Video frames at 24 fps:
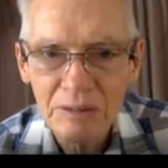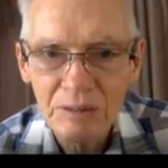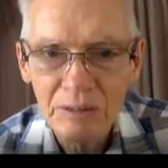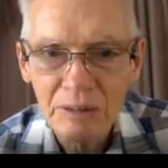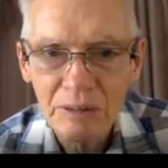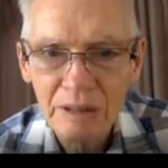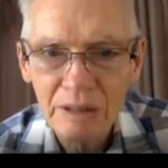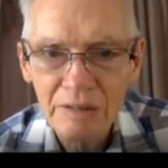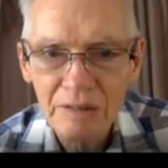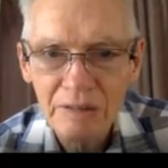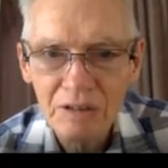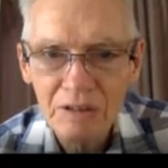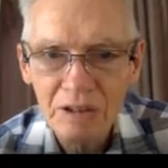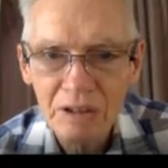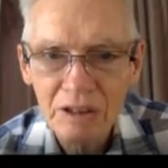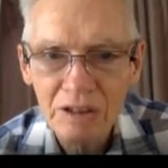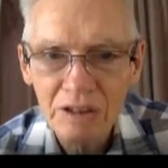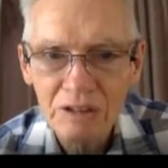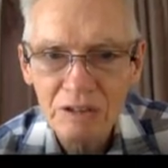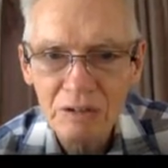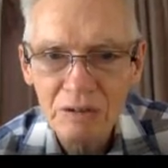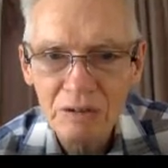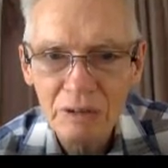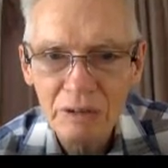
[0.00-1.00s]
We have
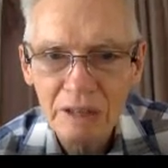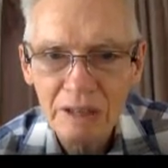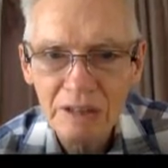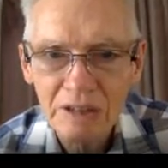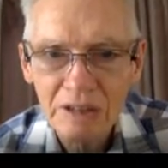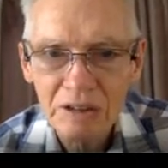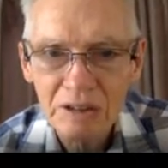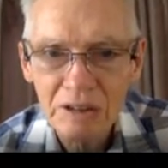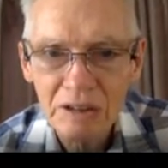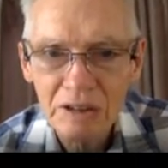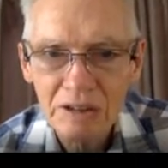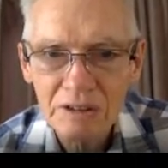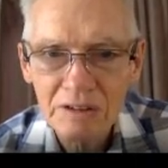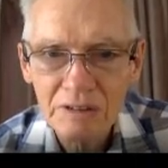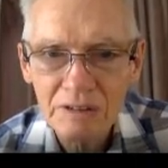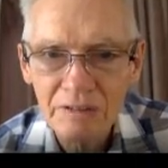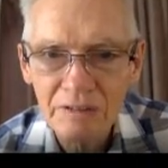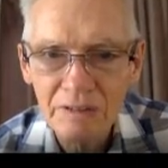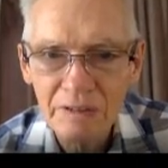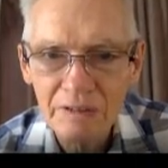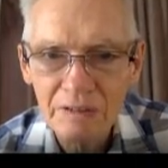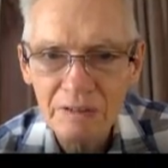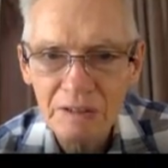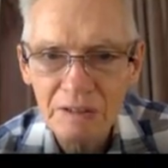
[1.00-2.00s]
got grey tiles of
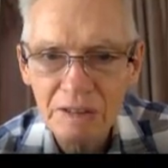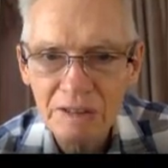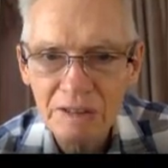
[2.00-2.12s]
50